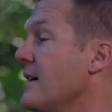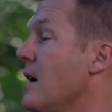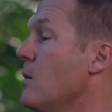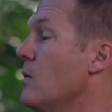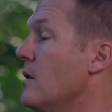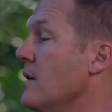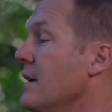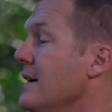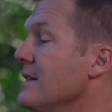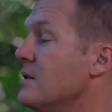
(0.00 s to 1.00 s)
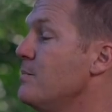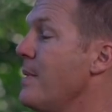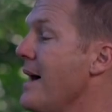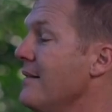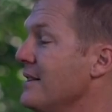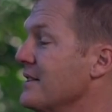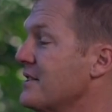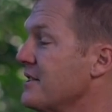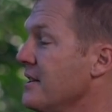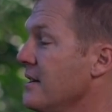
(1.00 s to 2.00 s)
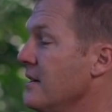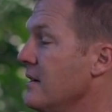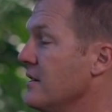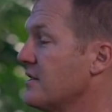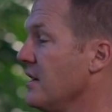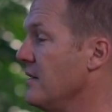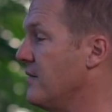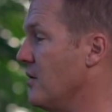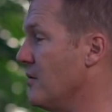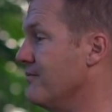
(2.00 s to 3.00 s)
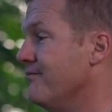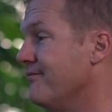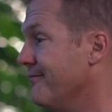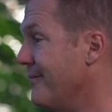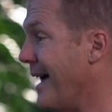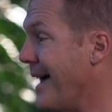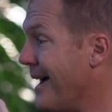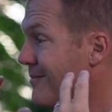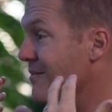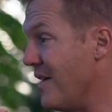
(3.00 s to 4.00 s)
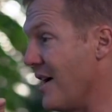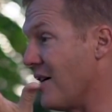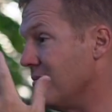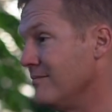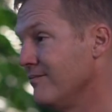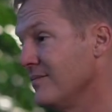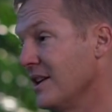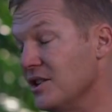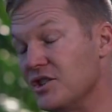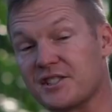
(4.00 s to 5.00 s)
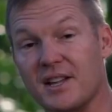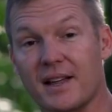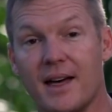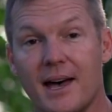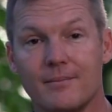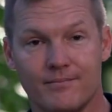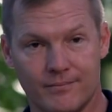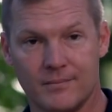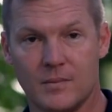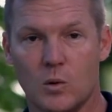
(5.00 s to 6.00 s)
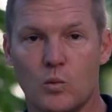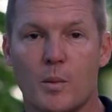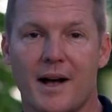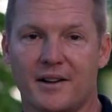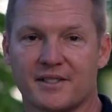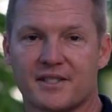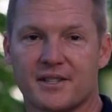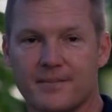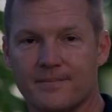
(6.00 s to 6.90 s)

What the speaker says: it outward to balance the cell phone. And there, just like that, we're balanced.